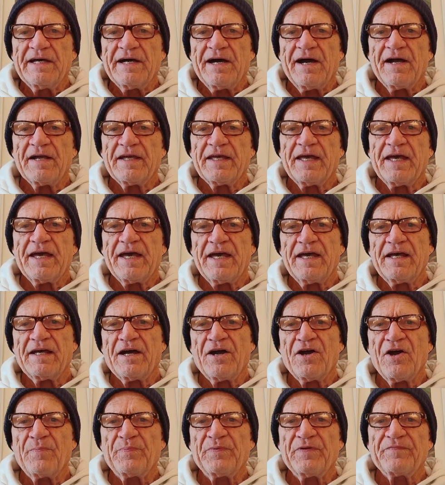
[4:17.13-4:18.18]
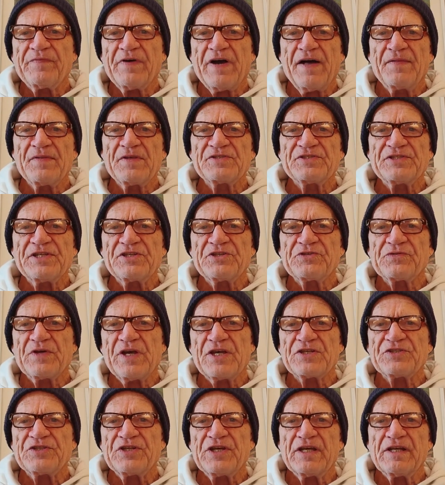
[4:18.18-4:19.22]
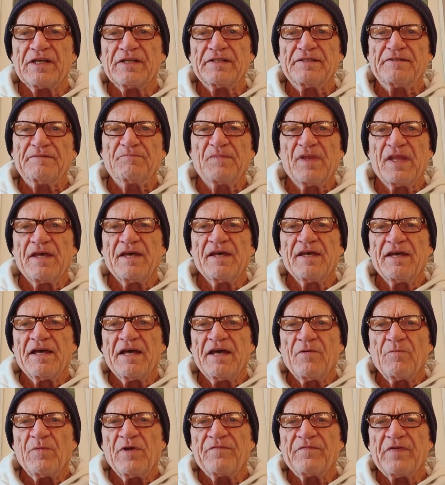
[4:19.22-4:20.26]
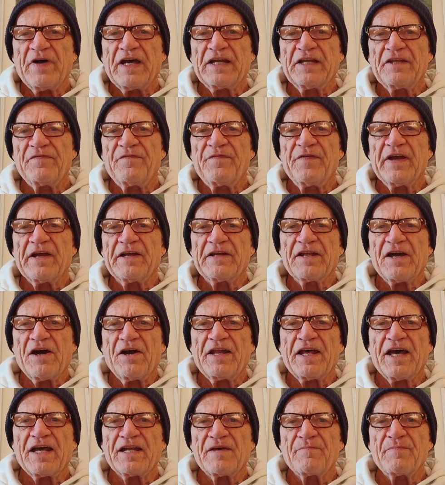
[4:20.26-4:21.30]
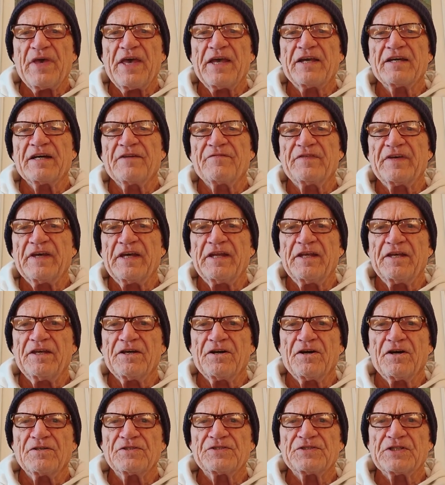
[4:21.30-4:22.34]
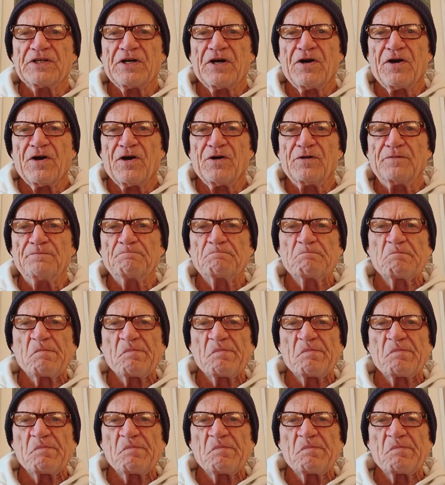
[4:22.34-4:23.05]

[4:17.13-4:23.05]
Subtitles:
Okay, I hope you found this interesting. We finally figured out how to make a video, so